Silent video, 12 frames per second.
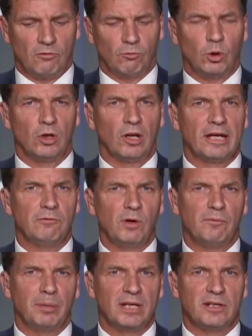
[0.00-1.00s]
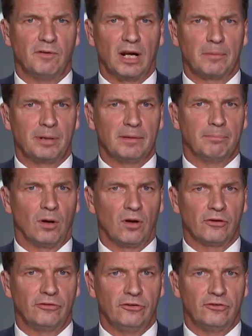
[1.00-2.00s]
Well, Leigh, we've been developing
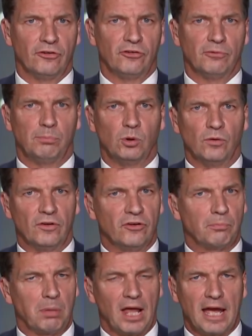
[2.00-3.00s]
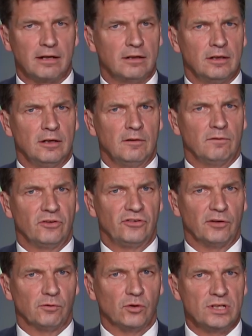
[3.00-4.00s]
policies to support this plan for
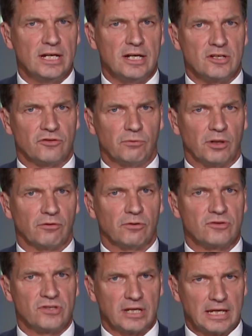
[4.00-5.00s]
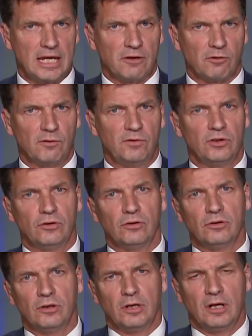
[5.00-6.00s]
several years, whether it was the King Review,